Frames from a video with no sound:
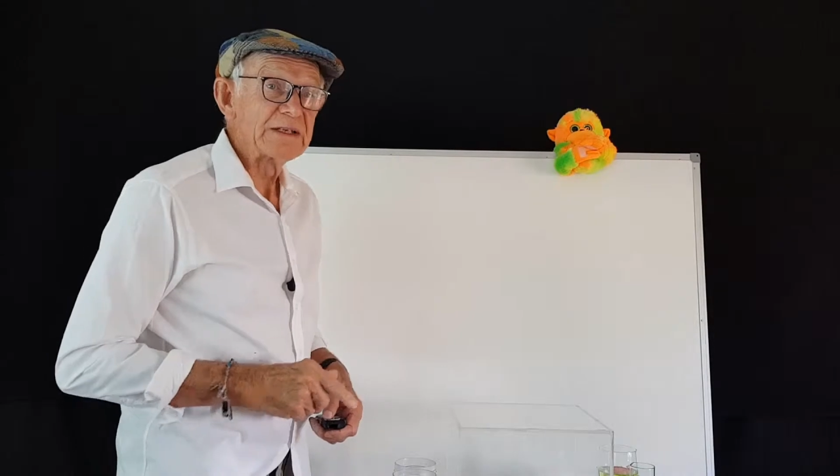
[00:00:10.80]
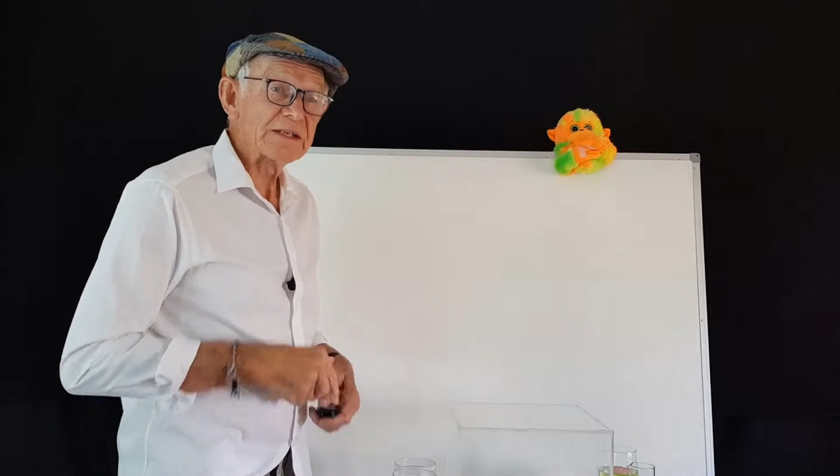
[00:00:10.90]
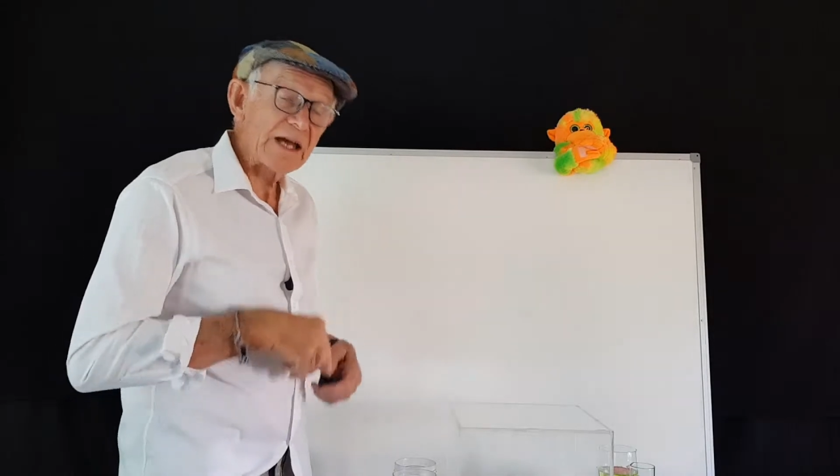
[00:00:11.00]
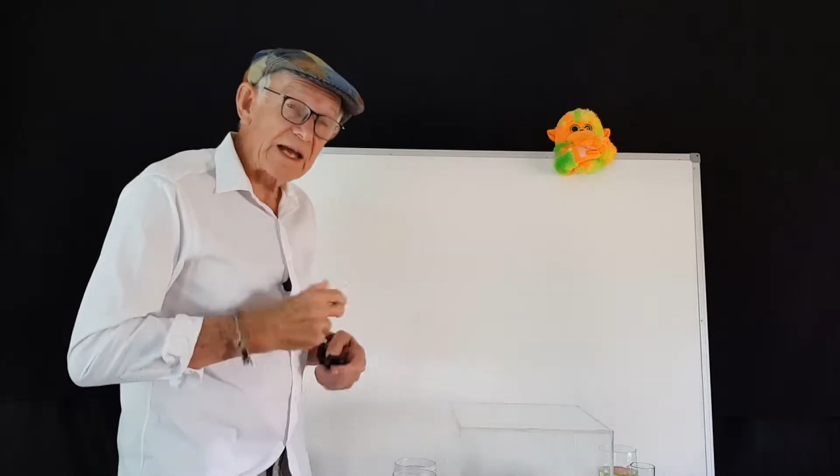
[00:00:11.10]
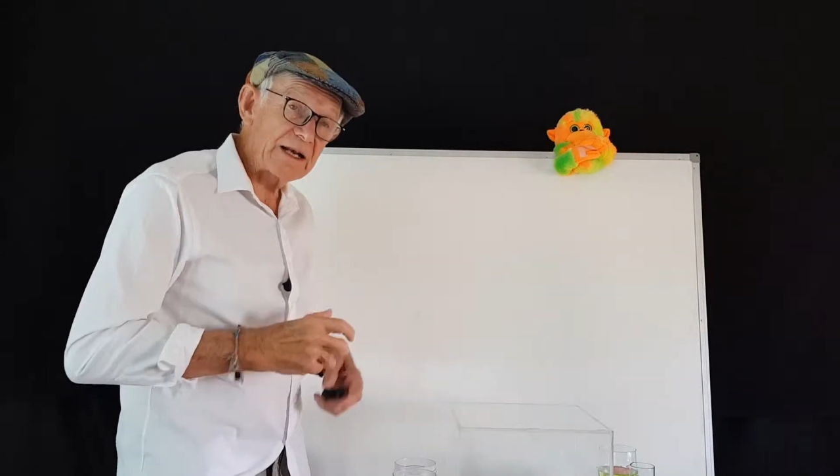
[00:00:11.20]

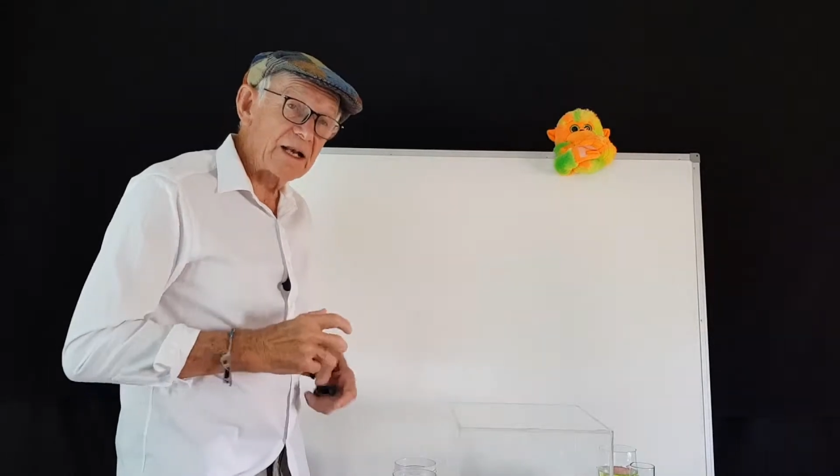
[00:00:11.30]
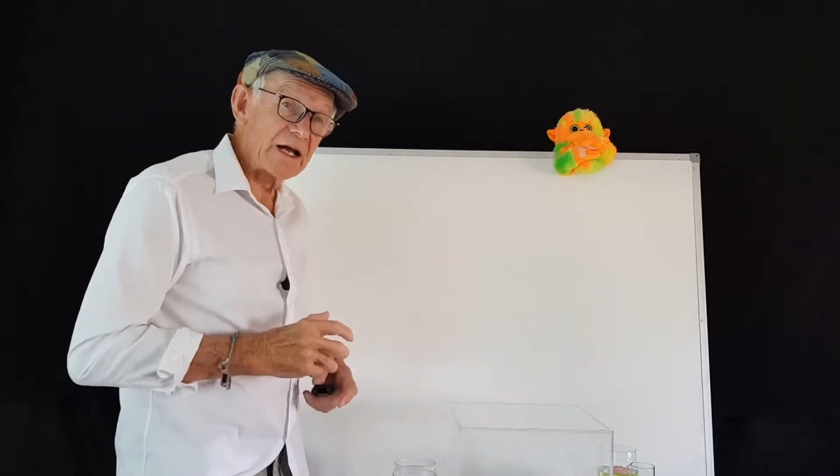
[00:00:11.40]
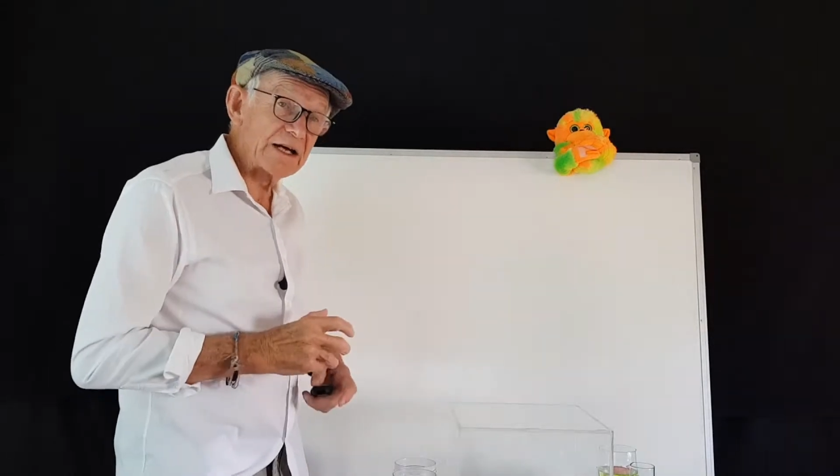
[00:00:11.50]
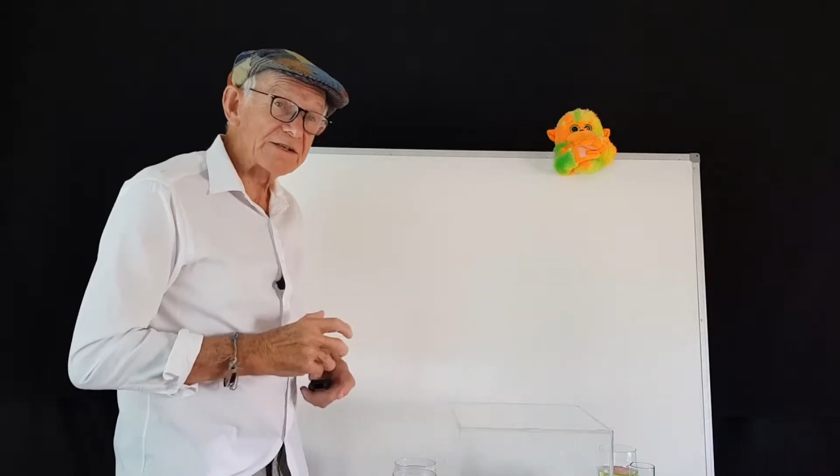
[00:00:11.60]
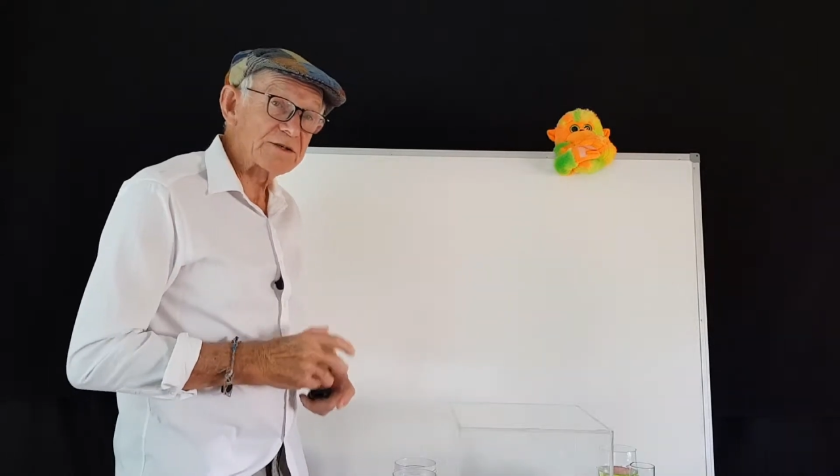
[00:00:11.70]
to
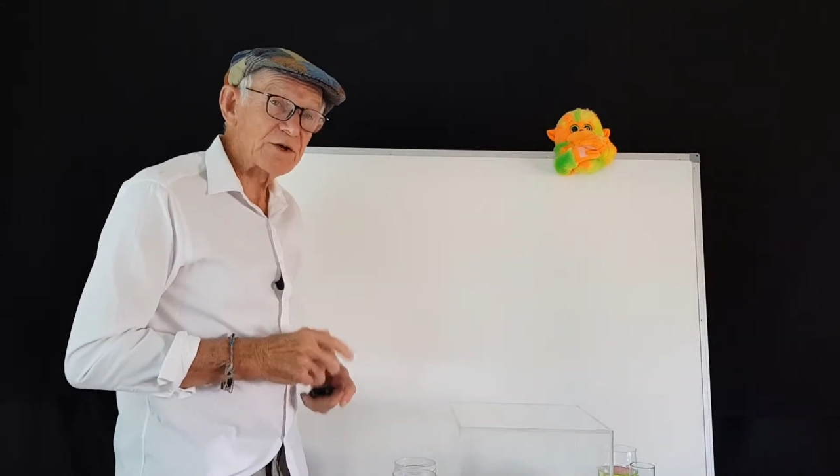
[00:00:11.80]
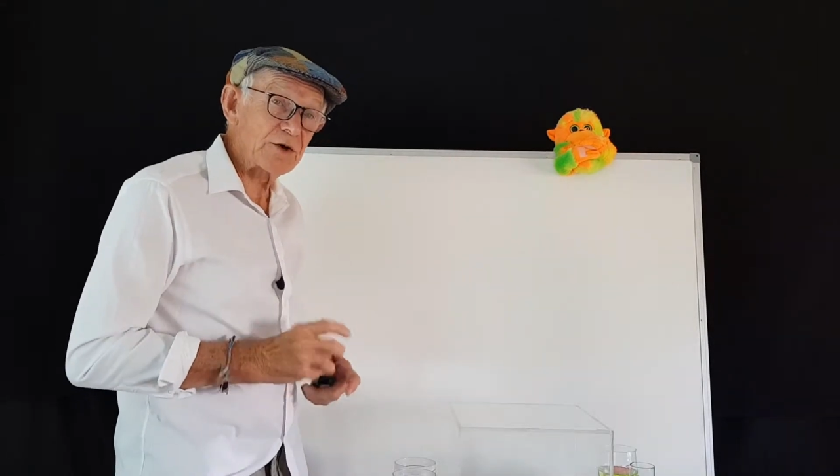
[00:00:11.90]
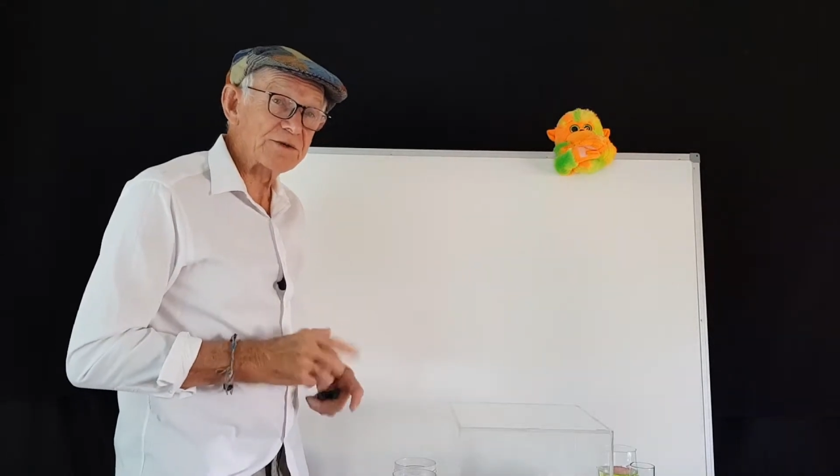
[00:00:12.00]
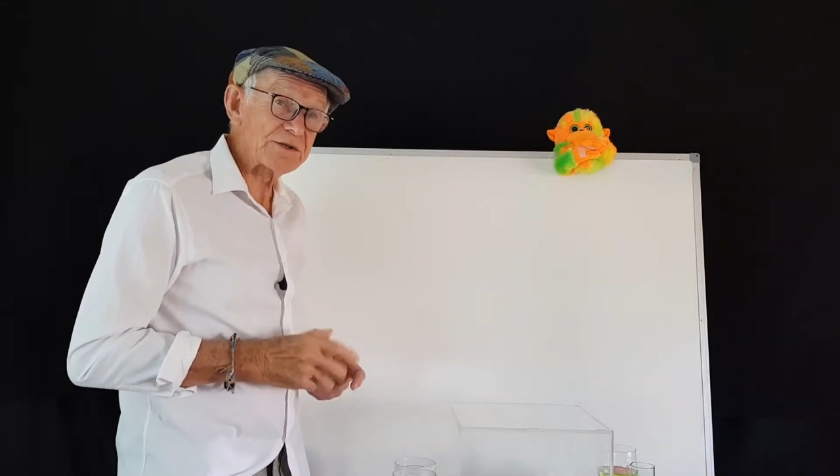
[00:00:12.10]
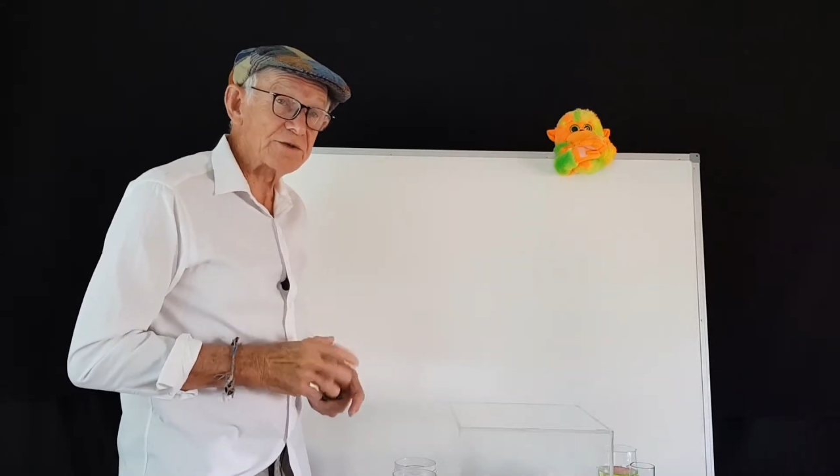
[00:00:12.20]
analyse
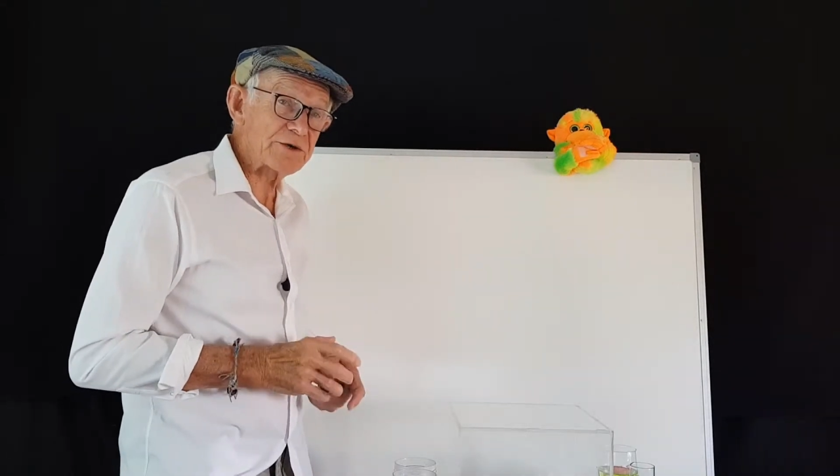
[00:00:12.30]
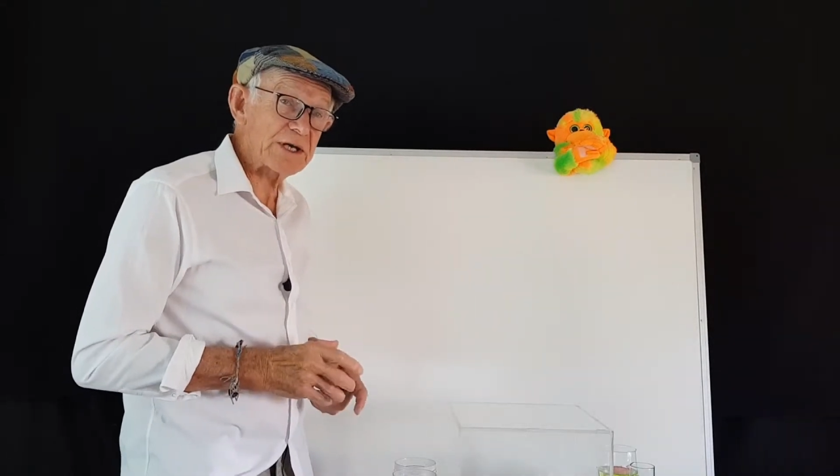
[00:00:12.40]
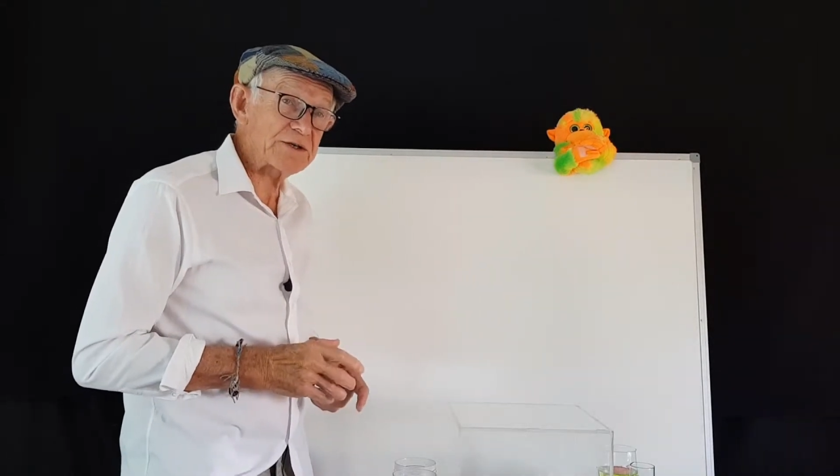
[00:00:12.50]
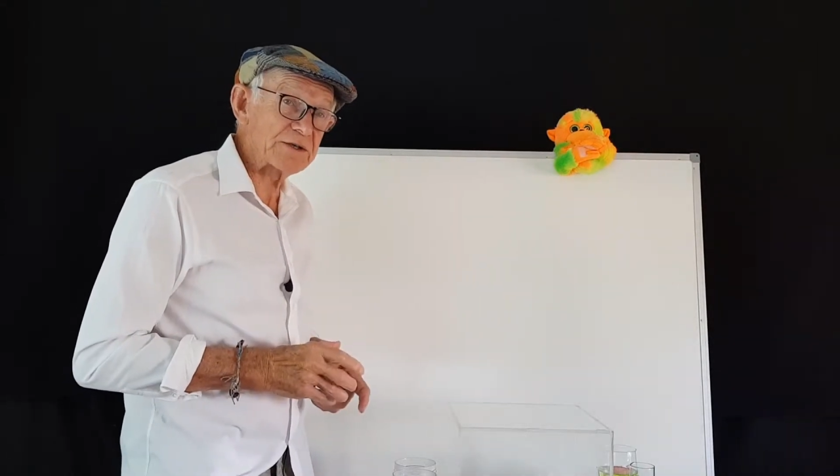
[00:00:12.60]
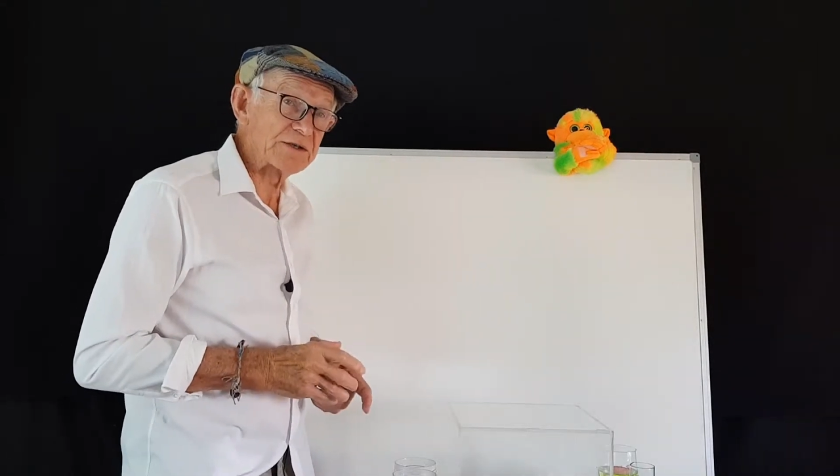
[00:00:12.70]

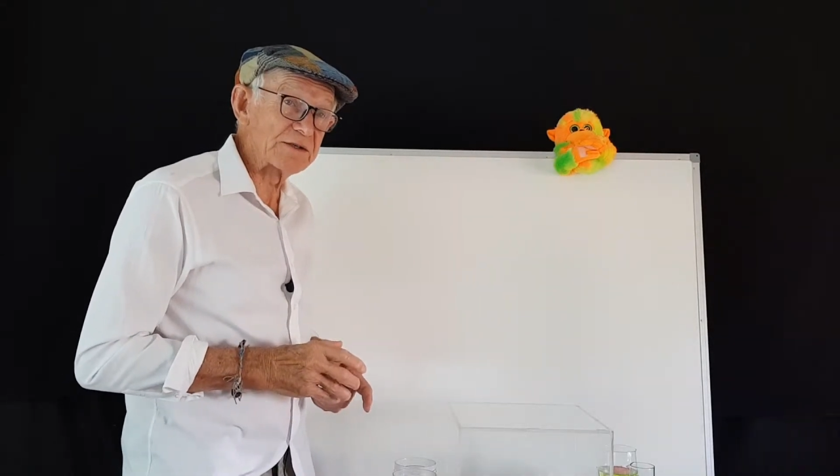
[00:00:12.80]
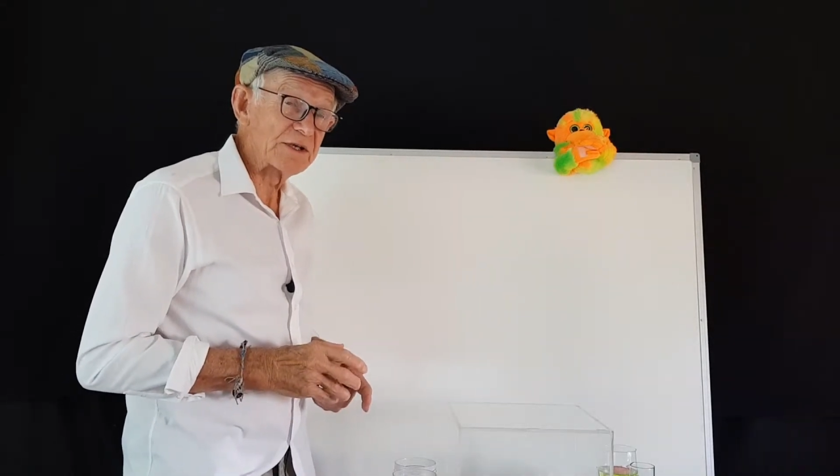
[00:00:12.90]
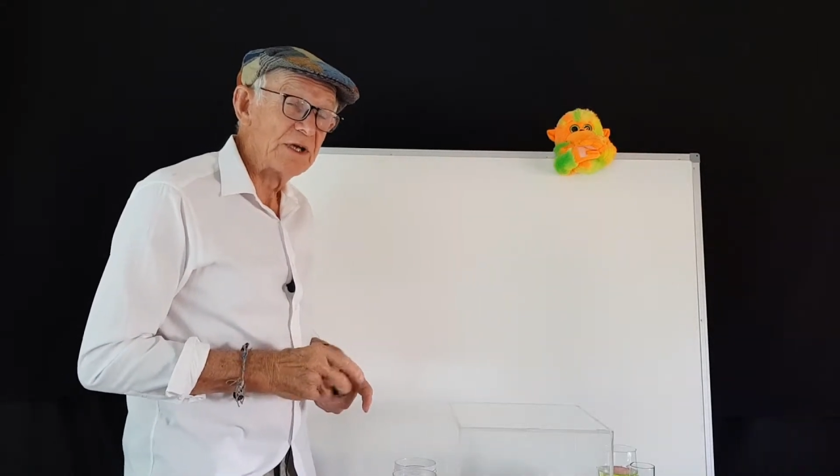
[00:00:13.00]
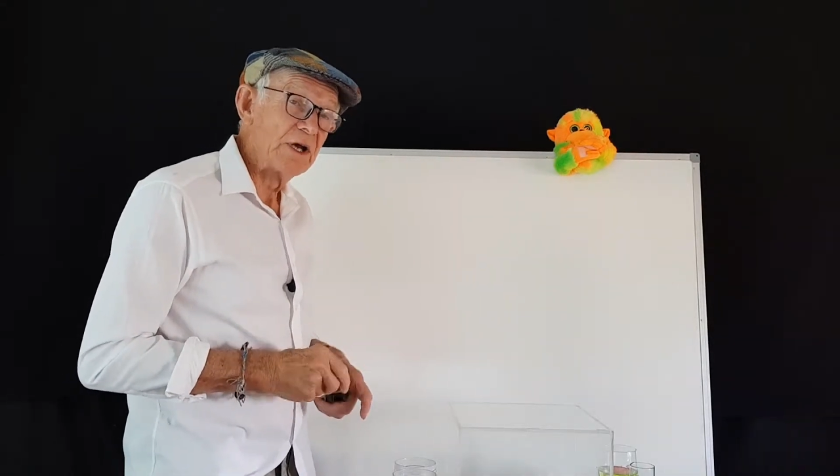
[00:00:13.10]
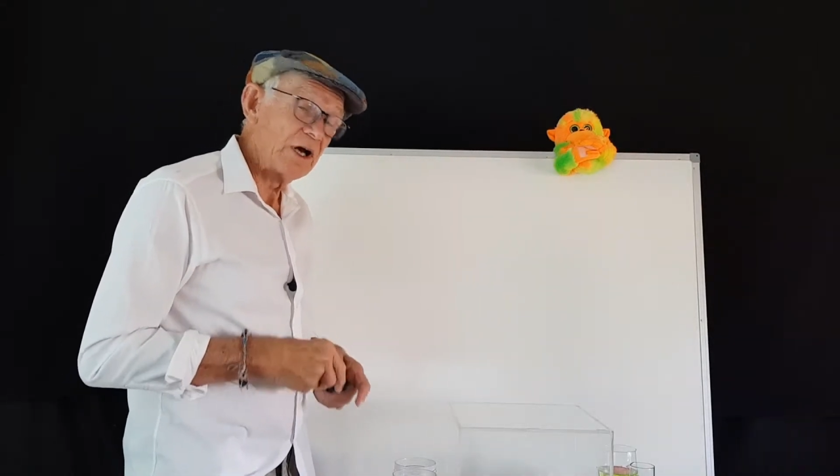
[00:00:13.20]
concentrations
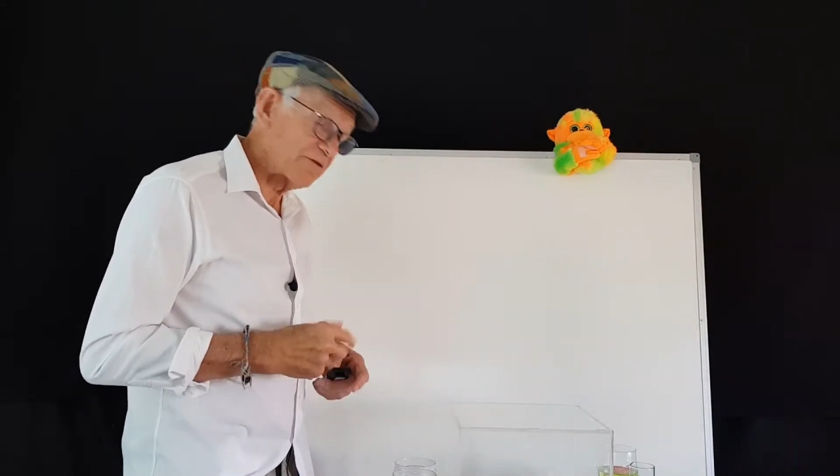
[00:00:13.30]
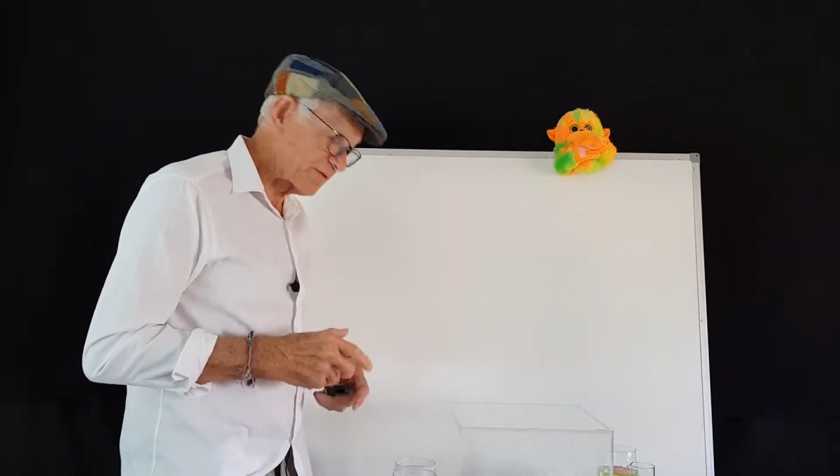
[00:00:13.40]
of